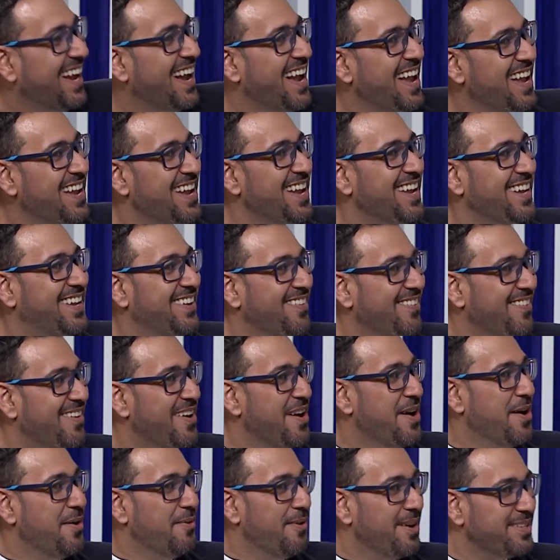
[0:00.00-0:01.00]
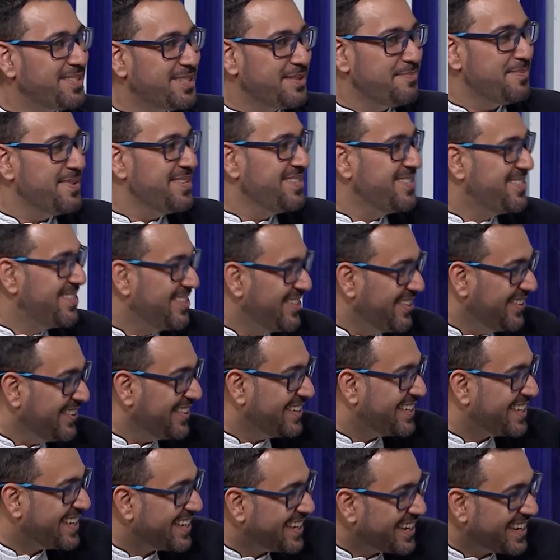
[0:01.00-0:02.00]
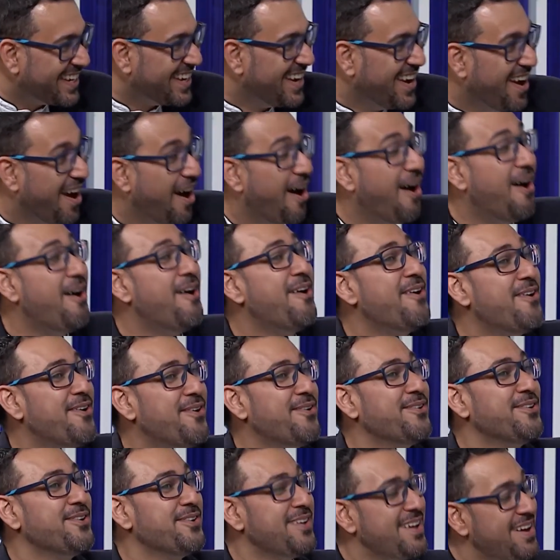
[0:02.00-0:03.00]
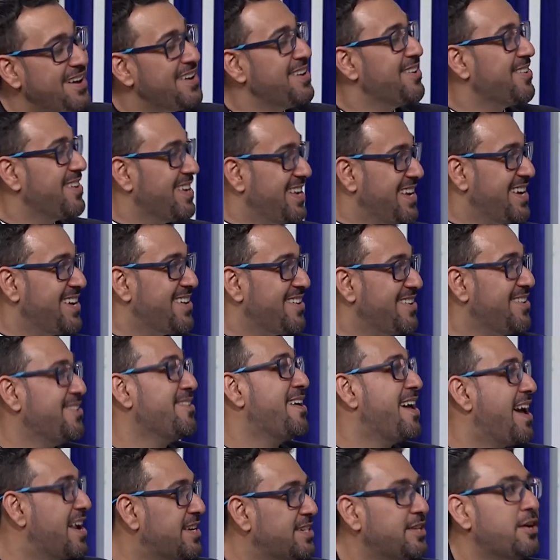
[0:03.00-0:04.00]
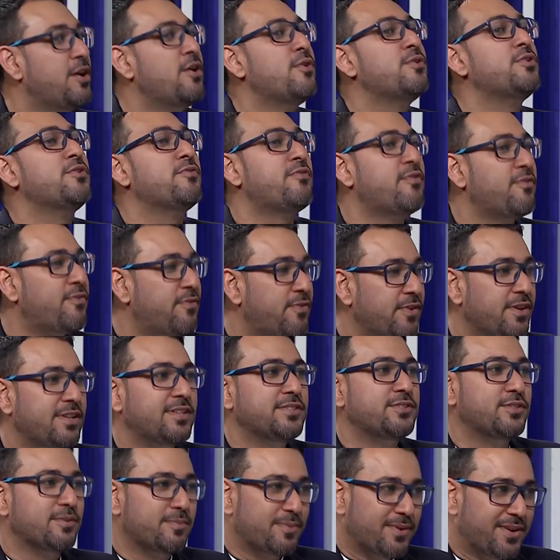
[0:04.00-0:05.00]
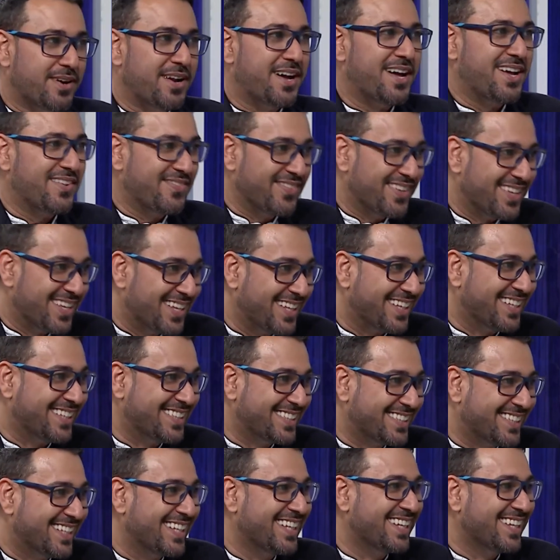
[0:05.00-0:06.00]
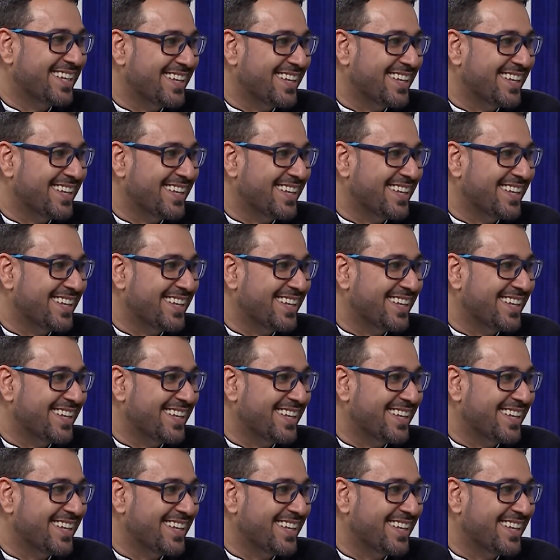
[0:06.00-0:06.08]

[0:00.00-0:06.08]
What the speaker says: Hey, what you been doing? Oh, you're here. You actually, oh, you fulfilled your promise.